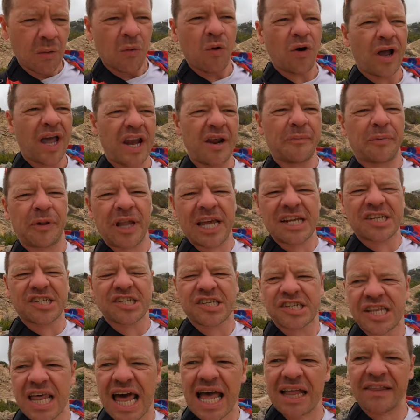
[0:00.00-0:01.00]
What kind of place
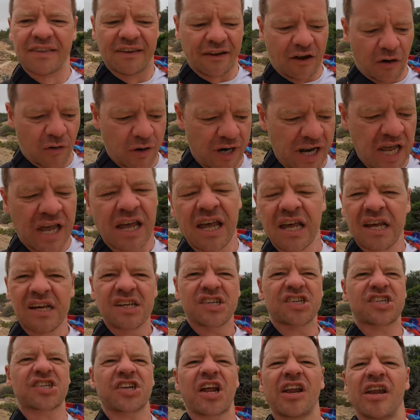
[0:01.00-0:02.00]
is that to go and
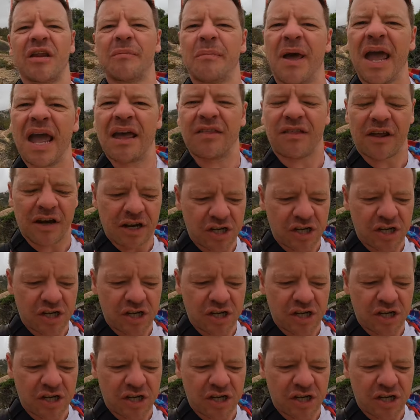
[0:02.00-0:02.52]
sunbathe